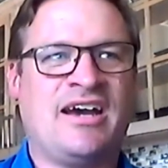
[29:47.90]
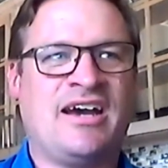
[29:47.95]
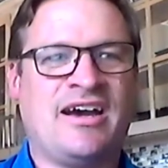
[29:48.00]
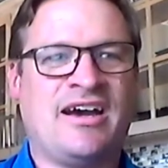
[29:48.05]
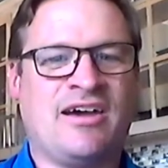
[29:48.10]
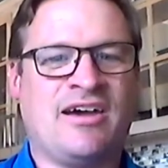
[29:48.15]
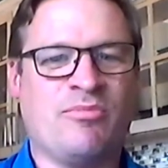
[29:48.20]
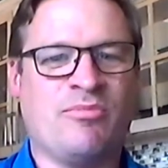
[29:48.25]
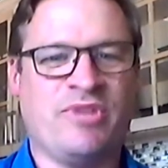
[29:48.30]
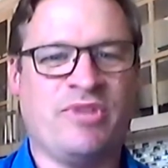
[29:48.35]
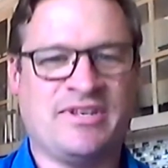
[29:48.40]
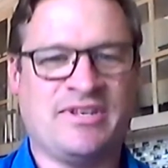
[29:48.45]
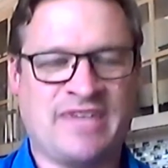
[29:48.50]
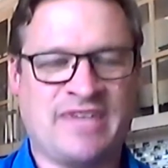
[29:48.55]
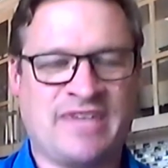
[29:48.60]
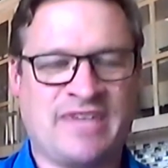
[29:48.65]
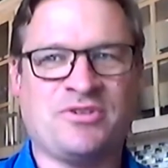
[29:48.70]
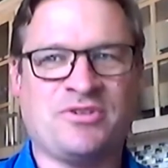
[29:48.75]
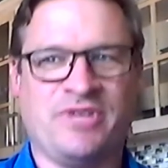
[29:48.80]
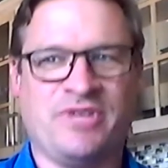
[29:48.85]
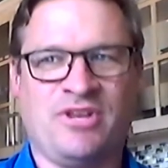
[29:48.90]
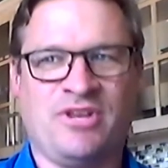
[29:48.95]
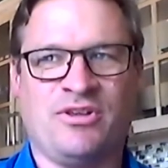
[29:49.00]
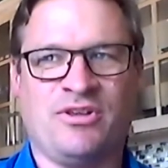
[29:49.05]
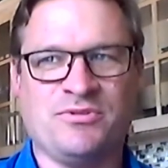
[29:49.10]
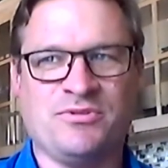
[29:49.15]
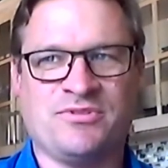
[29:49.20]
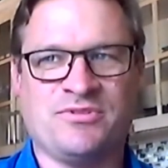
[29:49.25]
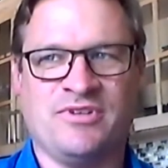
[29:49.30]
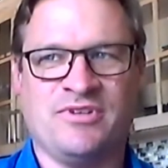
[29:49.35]
But it's actually
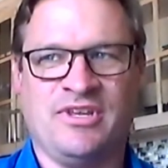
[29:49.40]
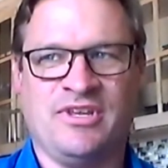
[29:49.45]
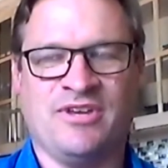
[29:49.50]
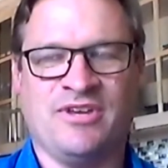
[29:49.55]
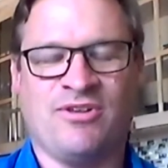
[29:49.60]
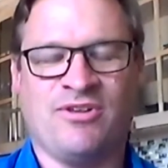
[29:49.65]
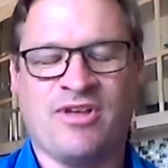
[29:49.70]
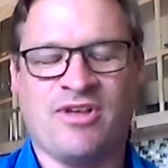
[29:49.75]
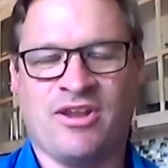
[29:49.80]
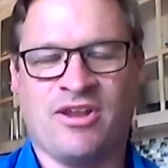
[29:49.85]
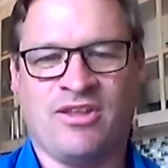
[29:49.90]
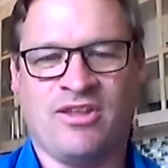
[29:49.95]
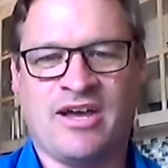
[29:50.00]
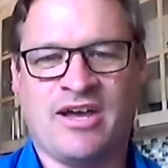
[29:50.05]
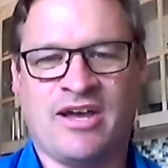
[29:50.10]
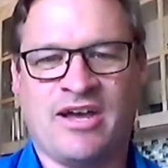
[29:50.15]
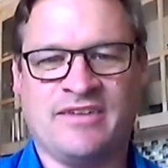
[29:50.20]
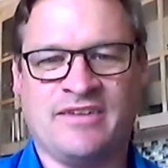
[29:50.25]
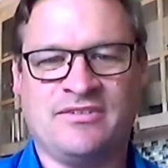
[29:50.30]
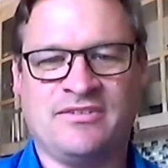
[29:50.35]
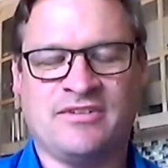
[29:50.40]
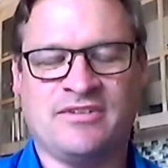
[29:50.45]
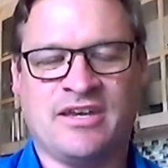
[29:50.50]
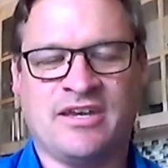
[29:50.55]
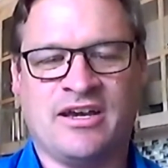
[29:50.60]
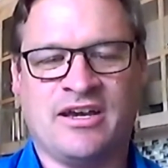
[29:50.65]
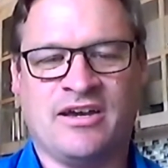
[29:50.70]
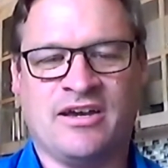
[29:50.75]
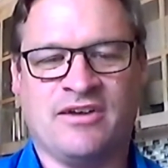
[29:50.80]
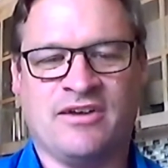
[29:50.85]
closed the deal on a lot
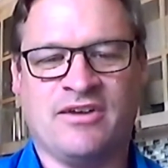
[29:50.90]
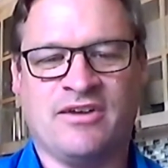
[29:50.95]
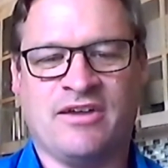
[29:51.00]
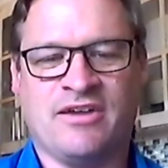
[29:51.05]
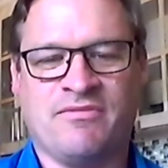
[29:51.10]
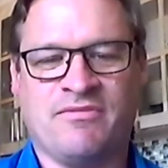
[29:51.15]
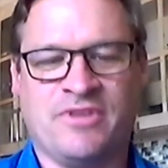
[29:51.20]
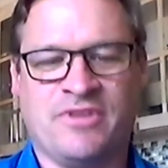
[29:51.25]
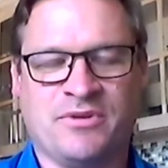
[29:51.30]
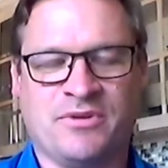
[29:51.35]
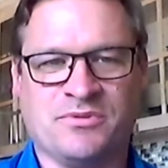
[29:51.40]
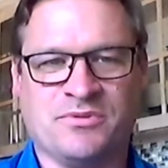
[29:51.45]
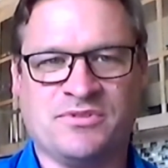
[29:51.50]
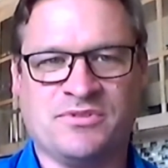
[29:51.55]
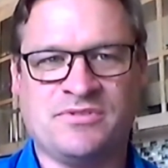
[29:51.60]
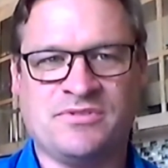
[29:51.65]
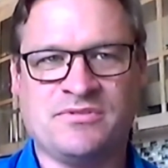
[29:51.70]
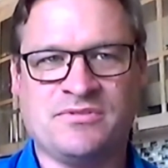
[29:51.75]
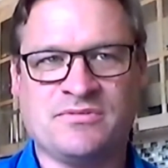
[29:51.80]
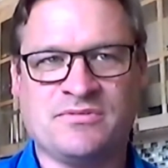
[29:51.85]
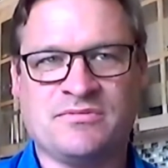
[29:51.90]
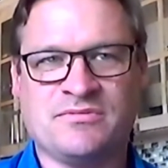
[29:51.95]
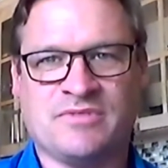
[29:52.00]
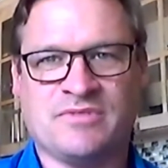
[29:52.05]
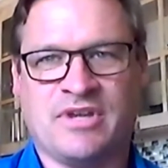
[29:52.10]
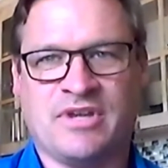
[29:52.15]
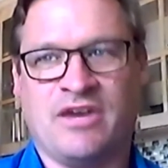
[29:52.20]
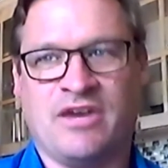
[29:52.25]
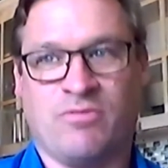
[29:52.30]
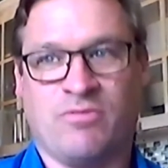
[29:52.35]
of those
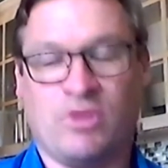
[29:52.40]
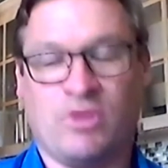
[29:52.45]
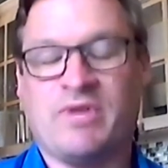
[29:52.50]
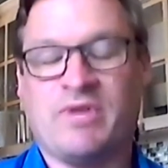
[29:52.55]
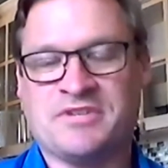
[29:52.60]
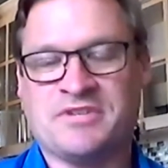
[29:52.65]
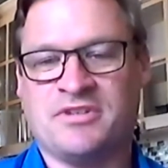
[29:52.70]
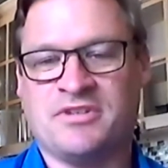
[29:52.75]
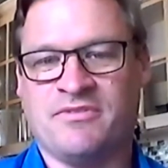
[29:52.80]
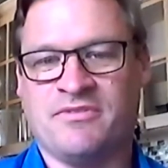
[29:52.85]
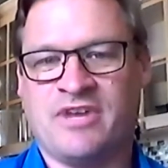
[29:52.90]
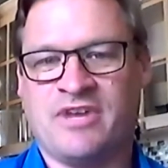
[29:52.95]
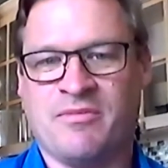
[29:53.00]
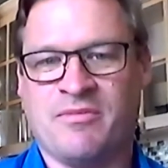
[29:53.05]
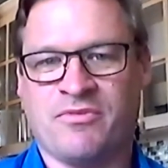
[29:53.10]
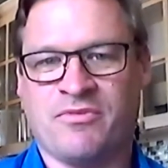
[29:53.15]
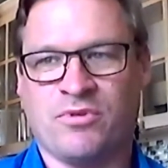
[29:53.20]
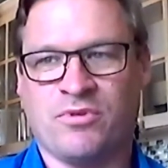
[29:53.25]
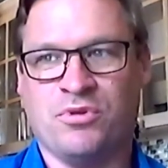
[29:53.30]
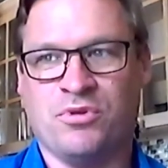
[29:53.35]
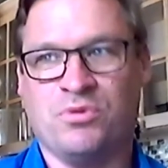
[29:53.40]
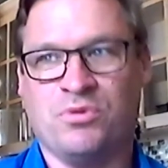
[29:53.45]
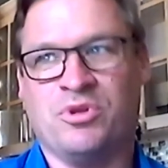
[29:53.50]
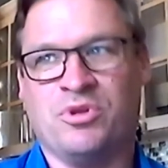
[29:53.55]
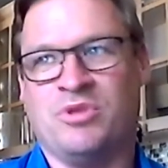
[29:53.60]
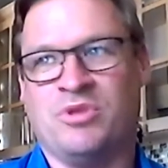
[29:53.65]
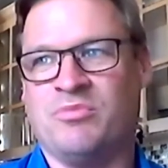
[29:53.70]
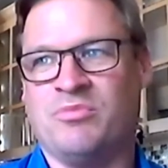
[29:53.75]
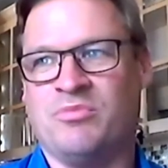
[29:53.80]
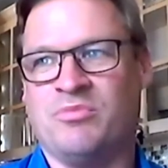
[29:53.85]
requests that have come through. And
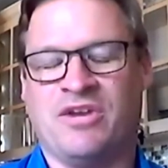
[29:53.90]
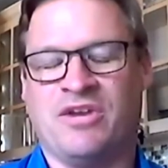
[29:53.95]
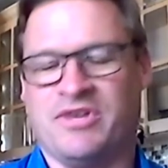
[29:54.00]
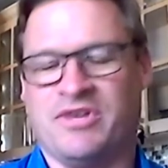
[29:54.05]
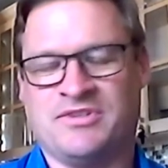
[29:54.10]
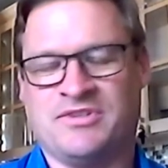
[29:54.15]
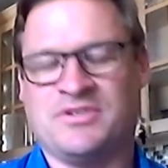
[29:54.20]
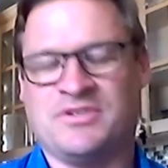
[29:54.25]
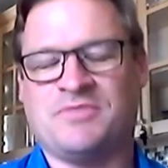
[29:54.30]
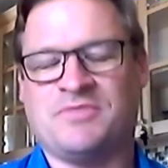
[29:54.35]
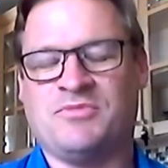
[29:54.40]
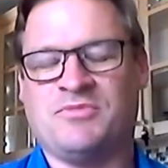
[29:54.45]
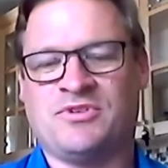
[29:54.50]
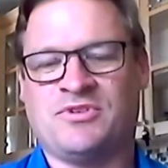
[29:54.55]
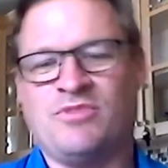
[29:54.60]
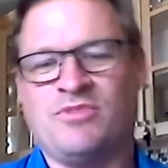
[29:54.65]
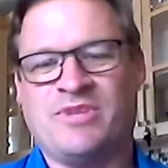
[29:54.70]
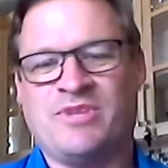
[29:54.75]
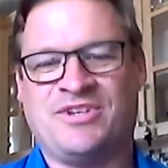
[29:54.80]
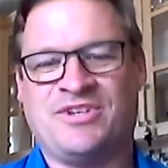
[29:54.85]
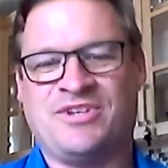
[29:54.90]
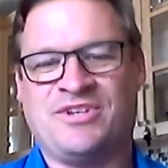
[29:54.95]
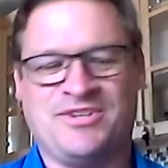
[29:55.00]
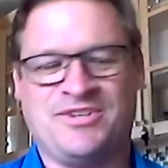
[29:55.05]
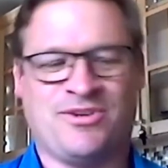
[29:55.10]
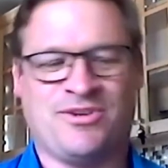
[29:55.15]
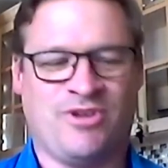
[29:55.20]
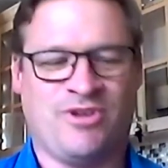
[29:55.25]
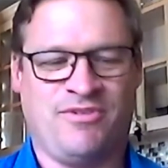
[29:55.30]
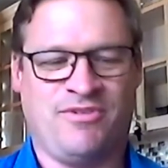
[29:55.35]
it's just so much
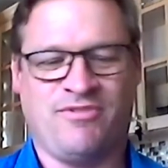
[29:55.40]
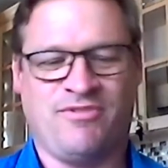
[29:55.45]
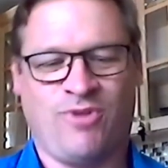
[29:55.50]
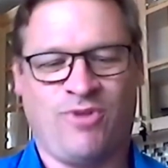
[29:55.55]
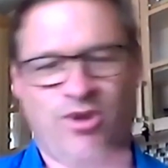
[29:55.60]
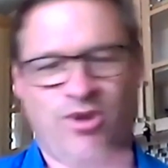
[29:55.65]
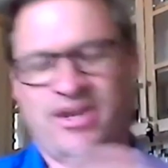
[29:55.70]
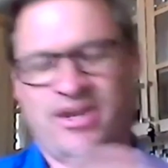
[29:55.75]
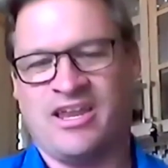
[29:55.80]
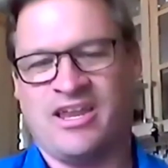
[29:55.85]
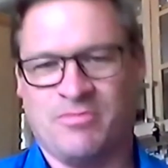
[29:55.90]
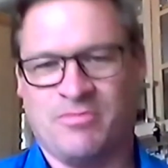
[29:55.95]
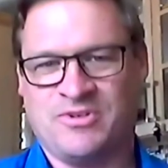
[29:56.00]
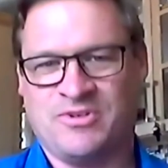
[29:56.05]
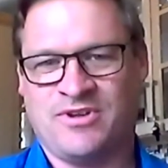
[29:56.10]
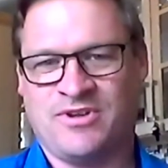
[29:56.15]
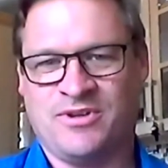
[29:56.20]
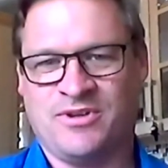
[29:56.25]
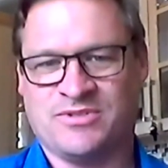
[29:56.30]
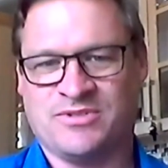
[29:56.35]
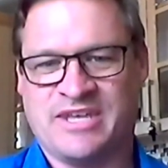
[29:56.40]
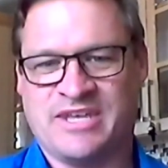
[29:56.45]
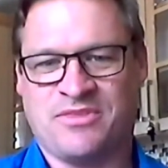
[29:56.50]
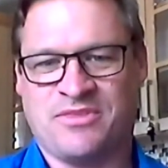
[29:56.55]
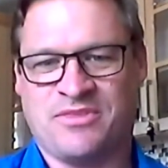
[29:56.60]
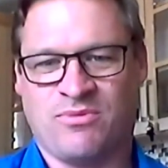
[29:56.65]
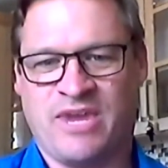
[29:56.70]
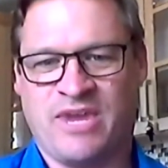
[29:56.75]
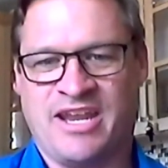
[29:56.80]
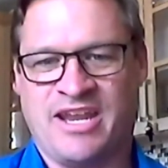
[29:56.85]
easier if you've already got the materials at the
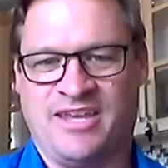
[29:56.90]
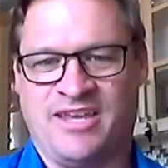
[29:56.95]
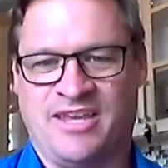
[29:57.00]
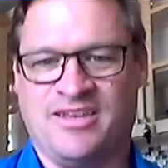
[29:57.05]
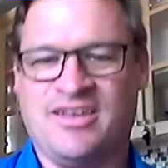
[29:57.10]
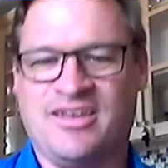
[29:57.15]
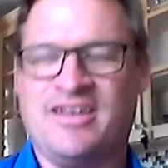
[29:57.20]
ready.